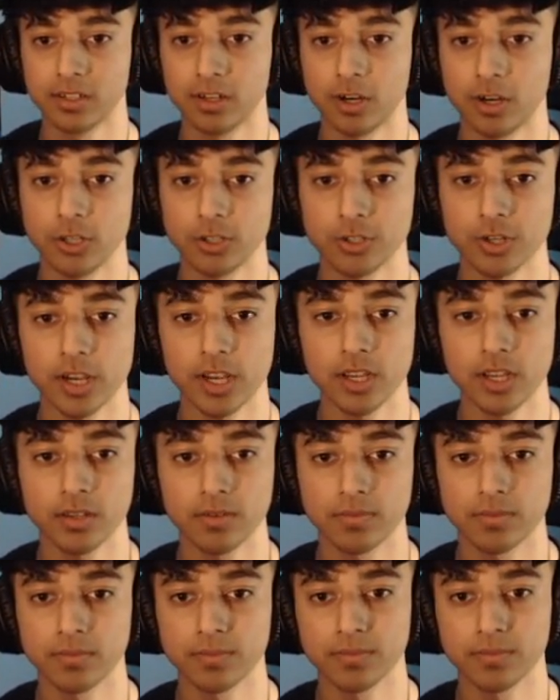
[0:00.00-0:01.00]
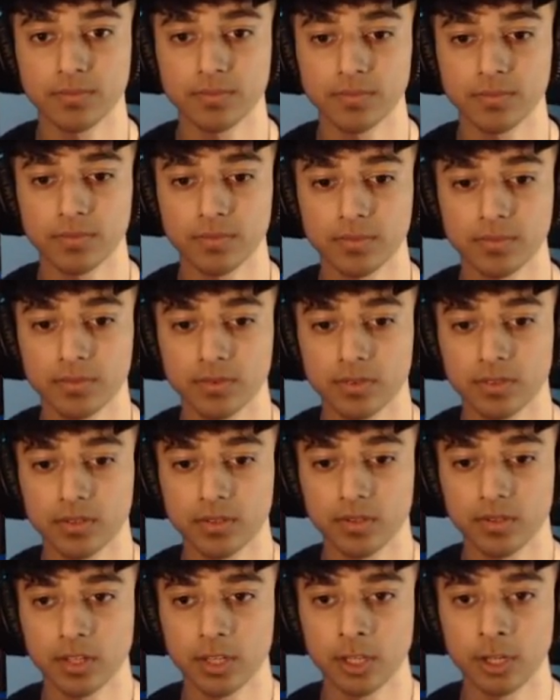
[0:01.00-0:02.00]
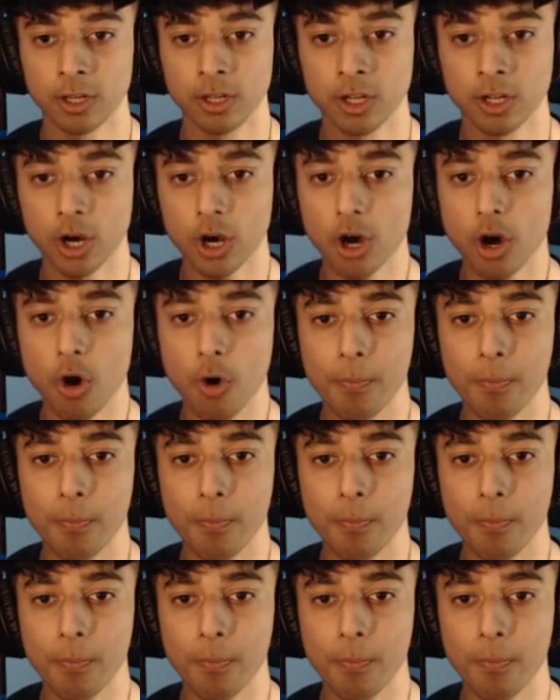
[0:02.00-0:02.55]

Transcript: Andre? You see where Andre went? No,